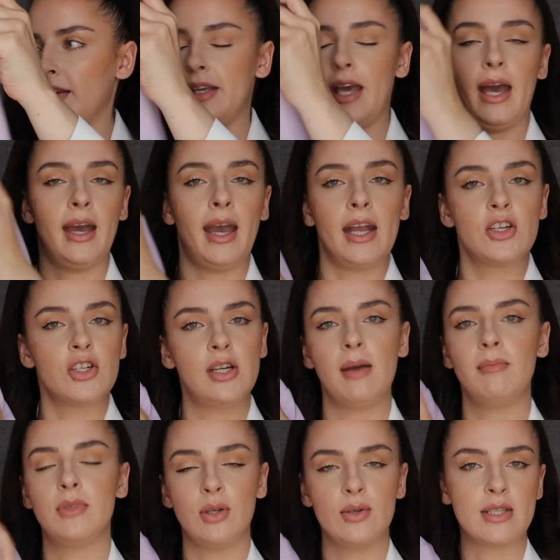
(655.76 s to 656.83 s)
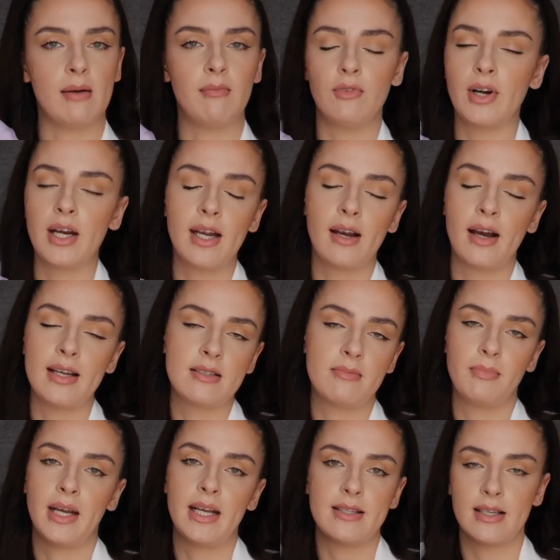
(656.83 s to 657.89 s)
yeah, H&M do some really nice
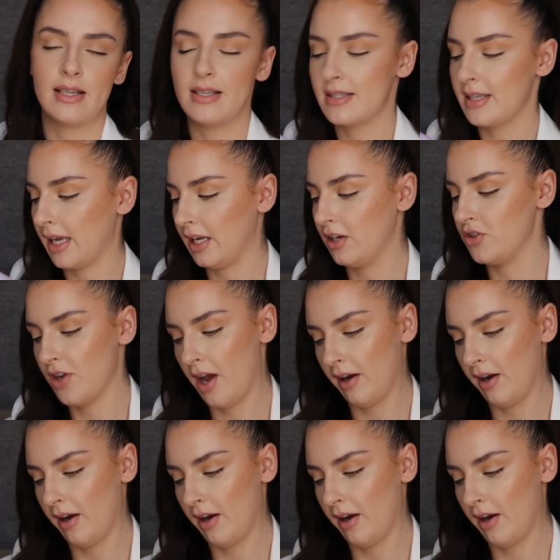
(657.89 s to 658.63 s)
blazers in